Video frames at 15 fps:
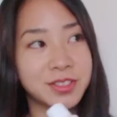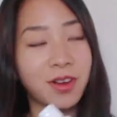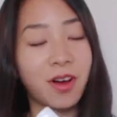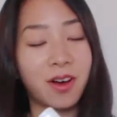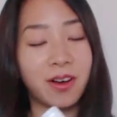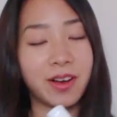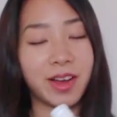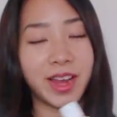
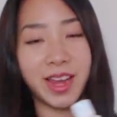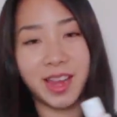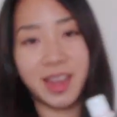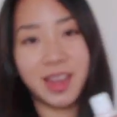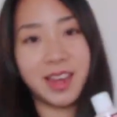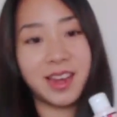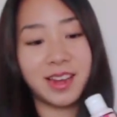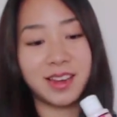actually
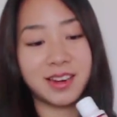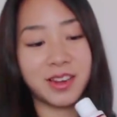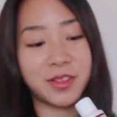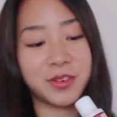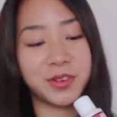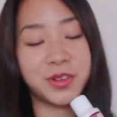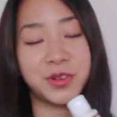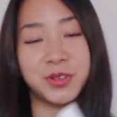saw
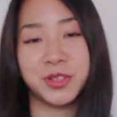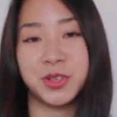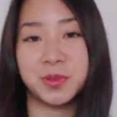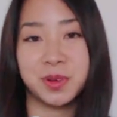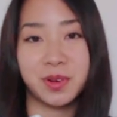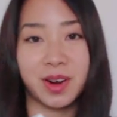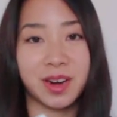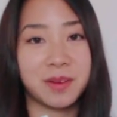another
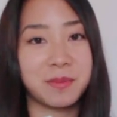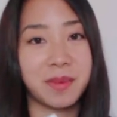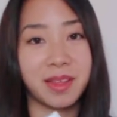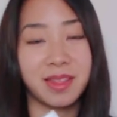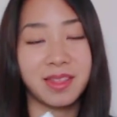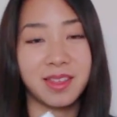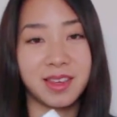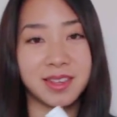YouTuber
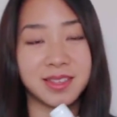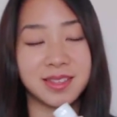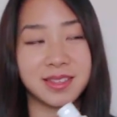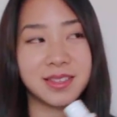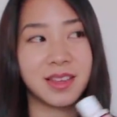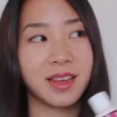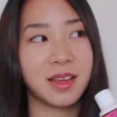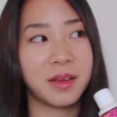recommend
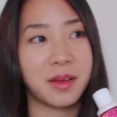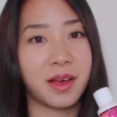this